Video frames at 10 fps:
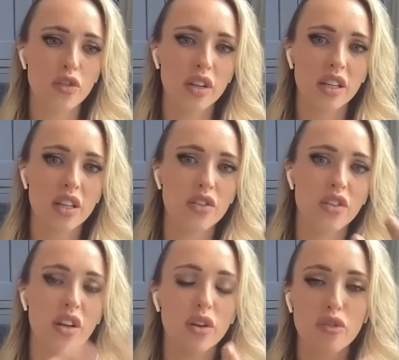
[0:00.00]
you've you know
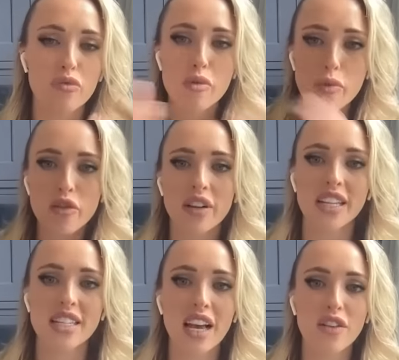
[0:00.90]
you've removed it
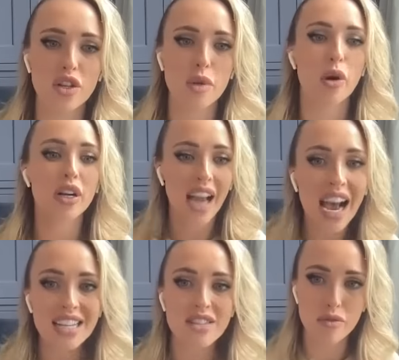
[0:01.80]
yourself, so your body
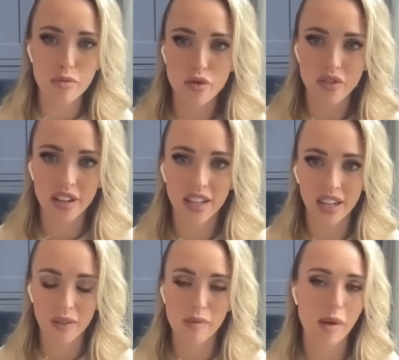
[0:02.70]
hasn't removed it.
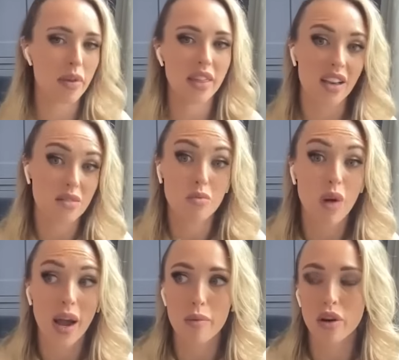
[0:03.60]
Maybe that's why.
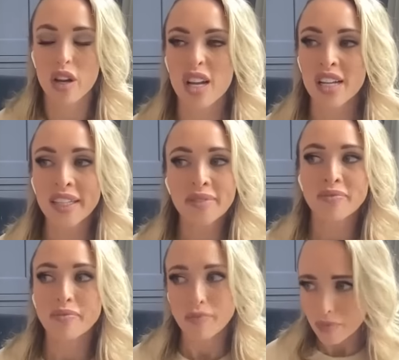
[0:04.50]
But
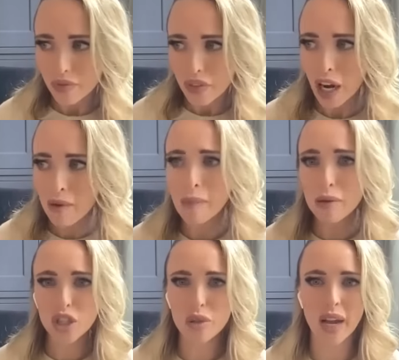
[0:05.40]
I remember just
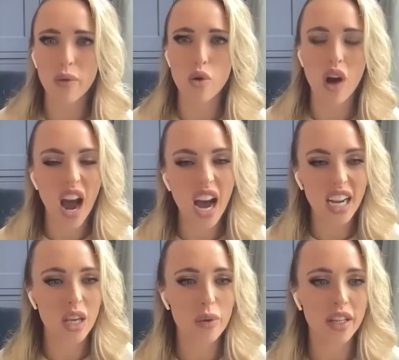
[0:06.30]
like we were
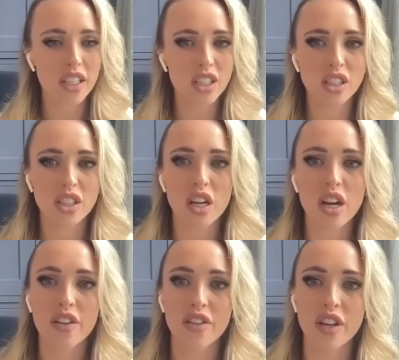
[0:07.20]
arguing and stuff,
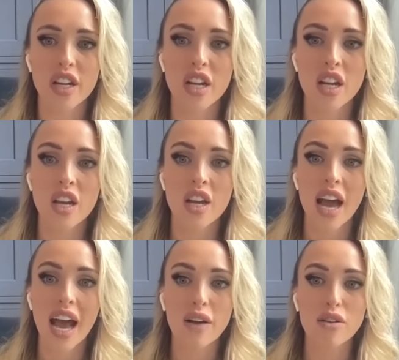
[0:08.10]
and I
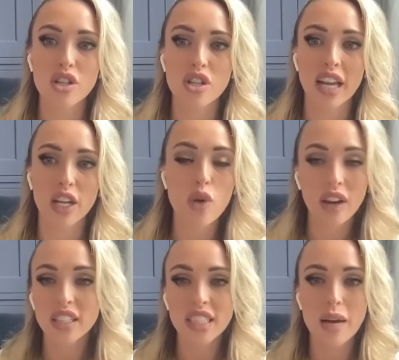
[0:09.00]
was just like, you have to
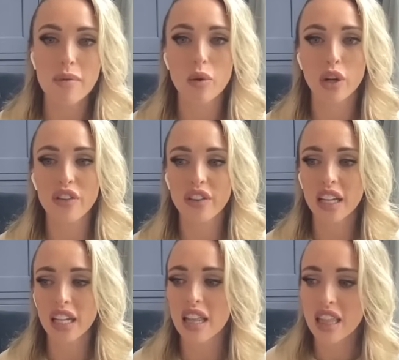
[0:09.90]
tell me what you're feeling
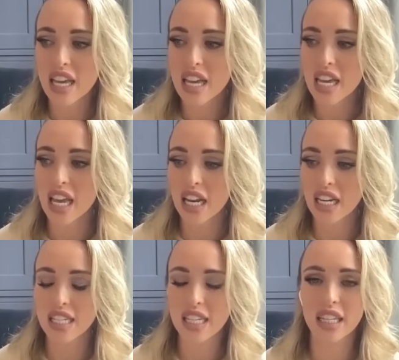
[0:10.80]
and thinking, because
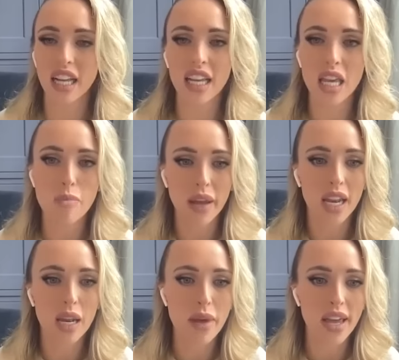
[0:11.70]
he'd like keep it in a
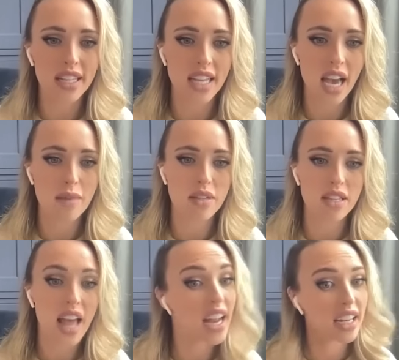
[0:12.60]
bit at times, and then
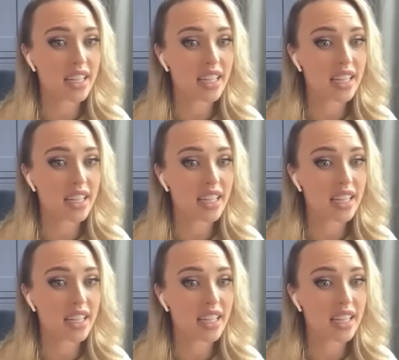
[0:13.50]
he'd,